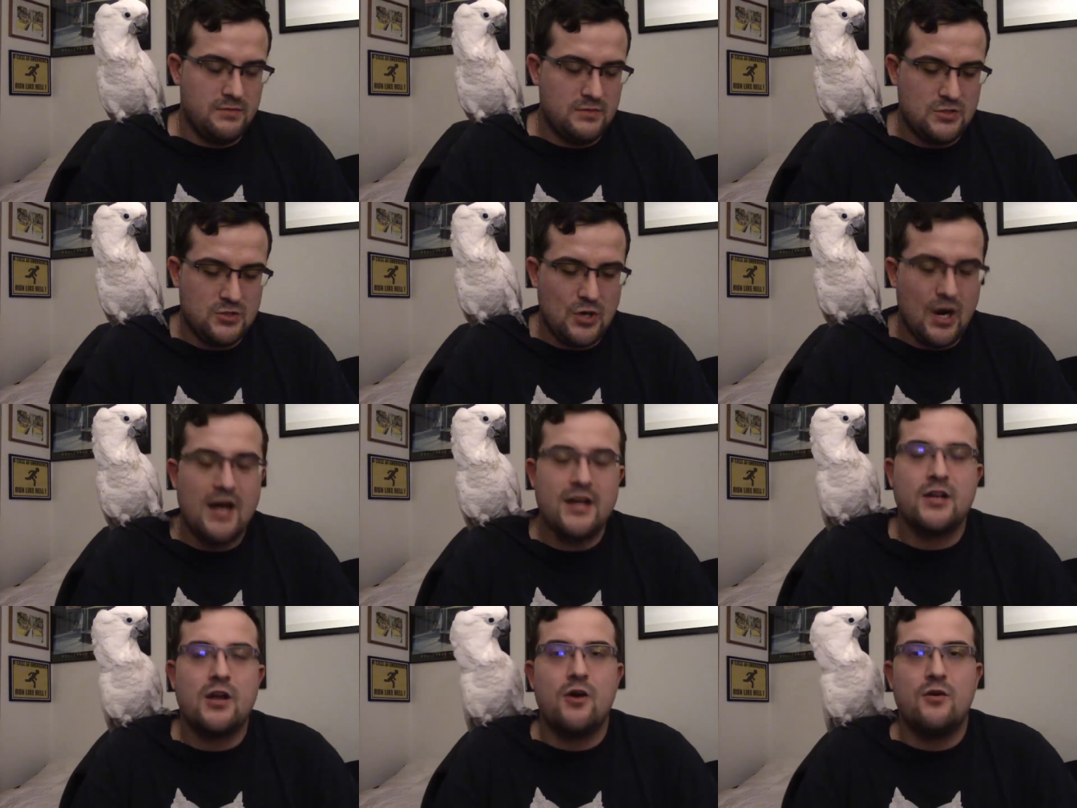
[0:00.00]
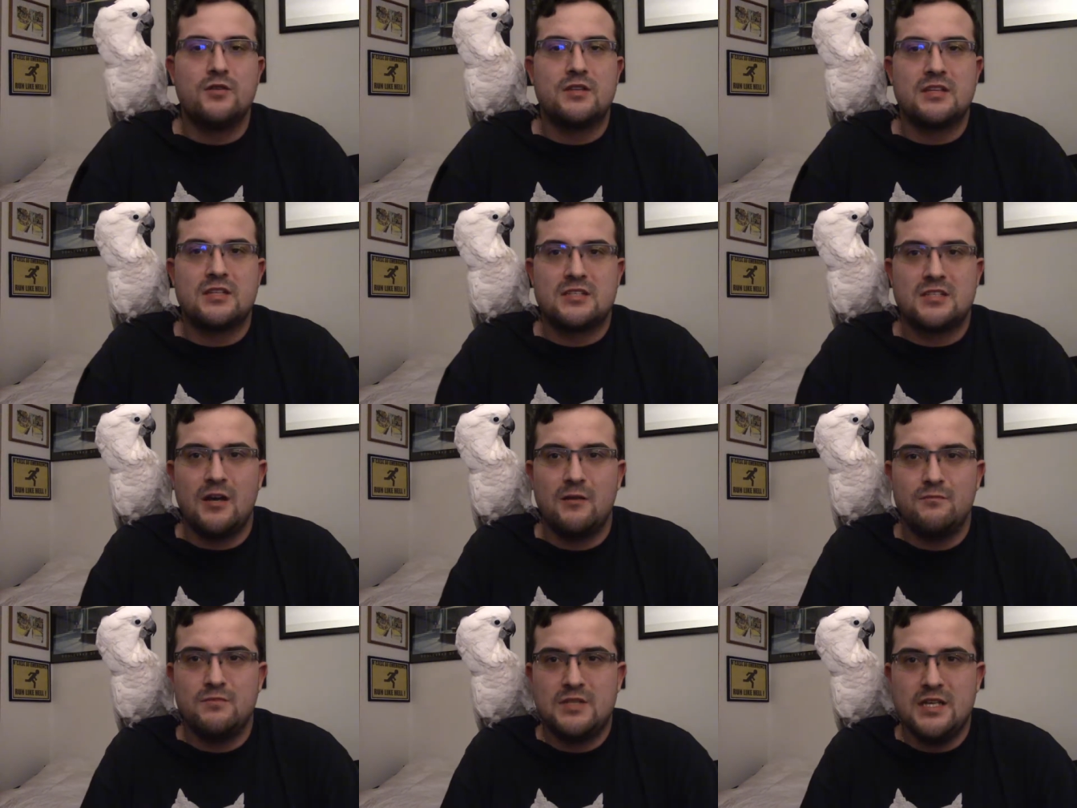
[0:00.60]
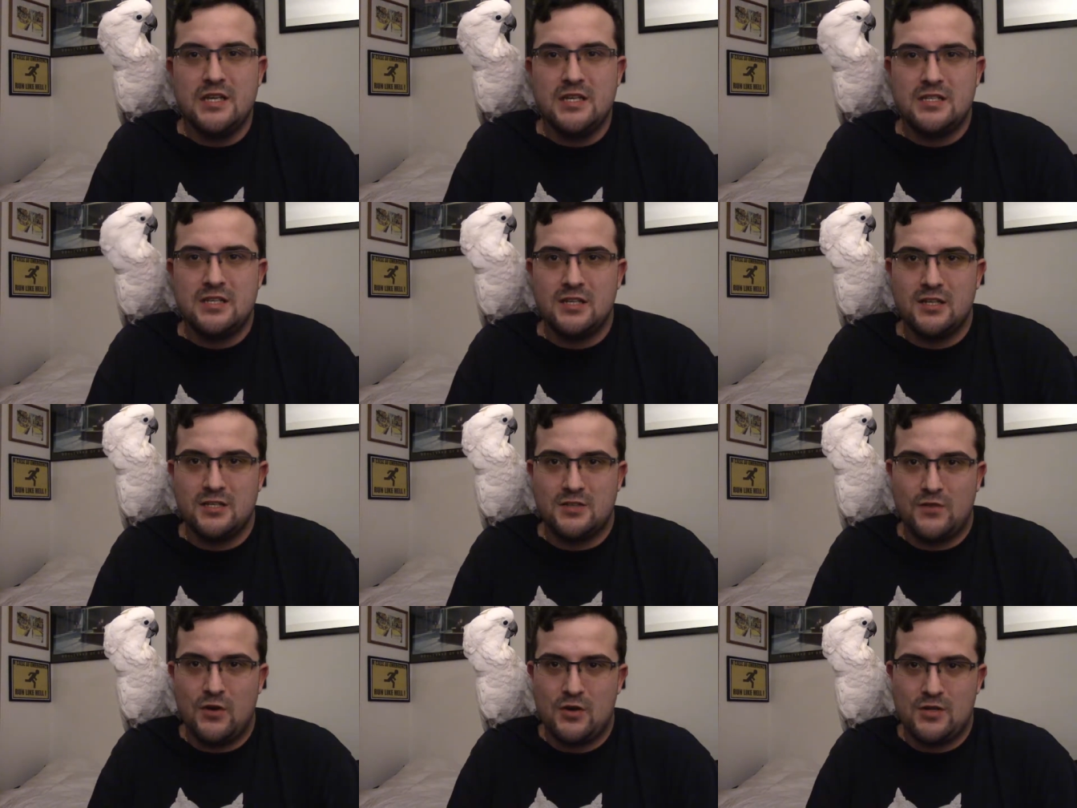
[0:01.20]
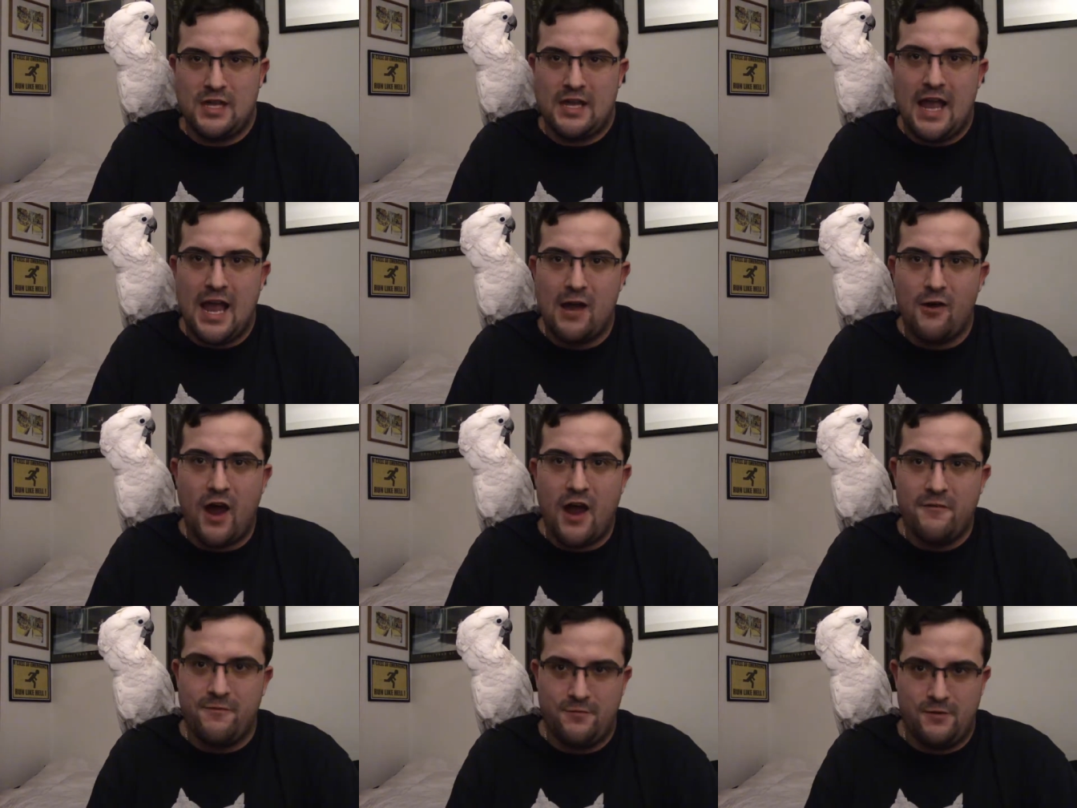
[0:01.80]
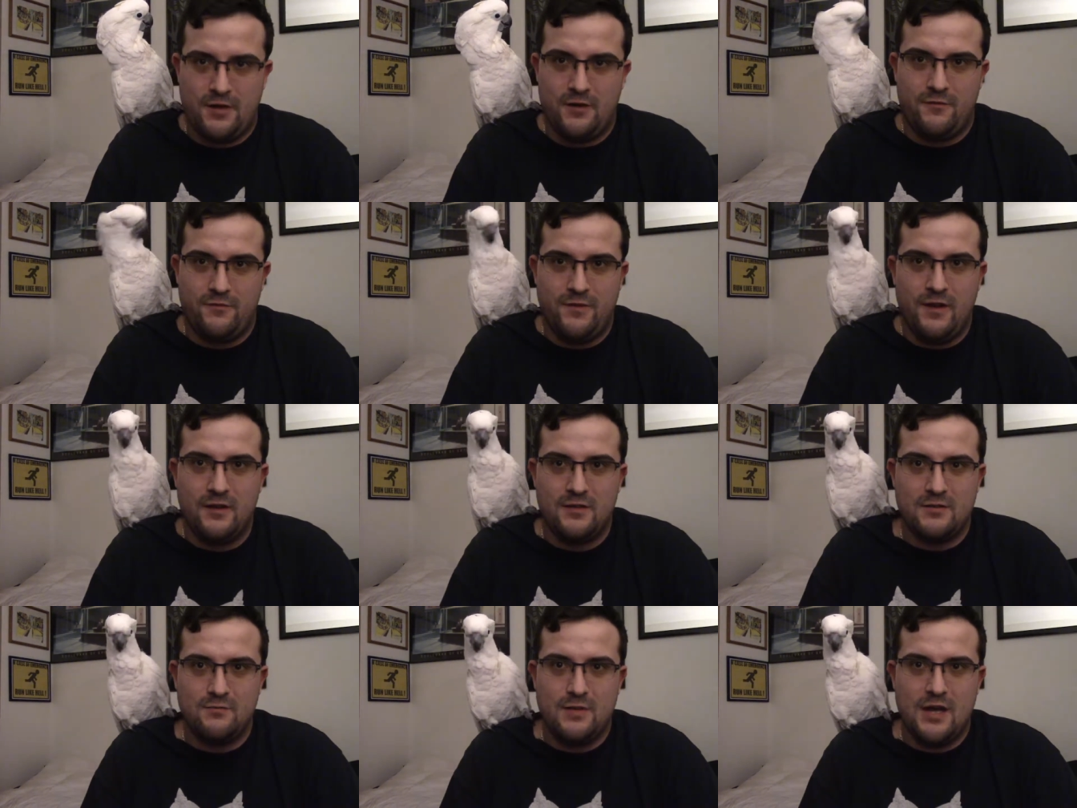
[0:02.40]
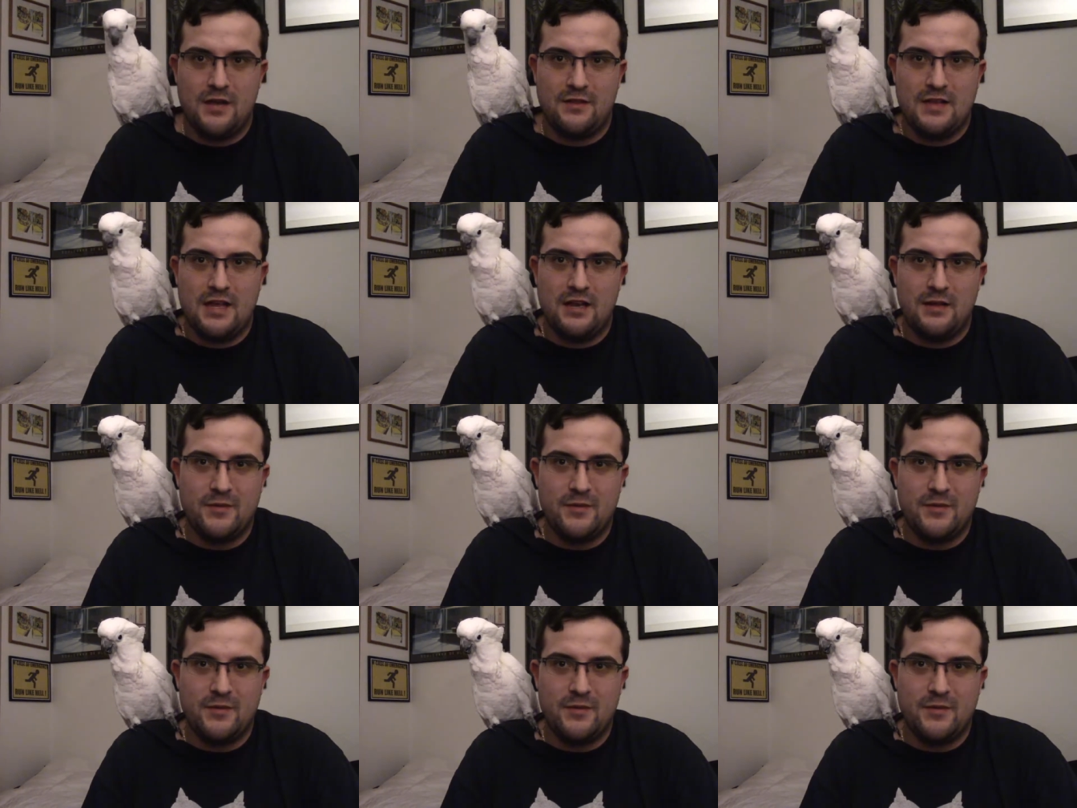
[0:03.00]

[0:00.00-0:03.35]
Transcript: try to go into some detail as far as like how I freaking felt about that.